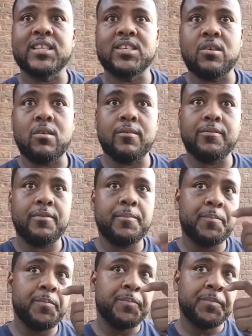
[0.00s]
shuts off.
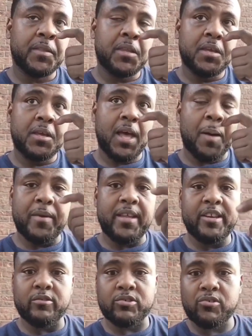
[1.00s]
I
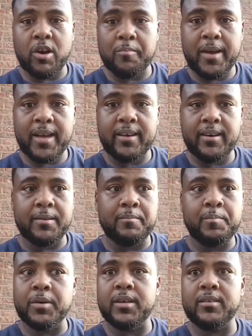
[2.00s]
mean, it'll start back
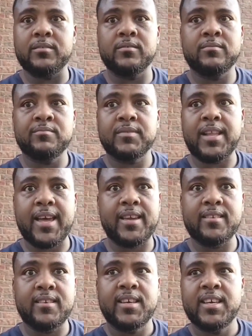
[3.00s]
up, but
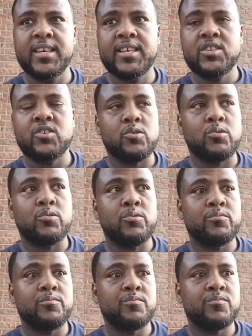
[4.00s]
like,
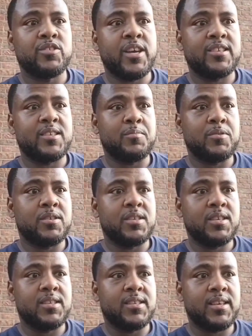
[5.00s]
so
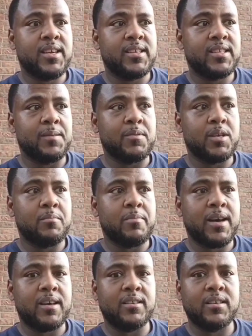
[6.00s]
ChatGPT saying something
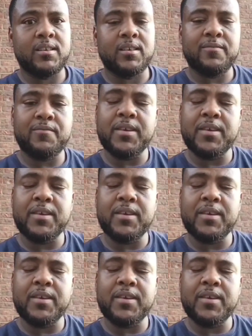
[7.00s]
about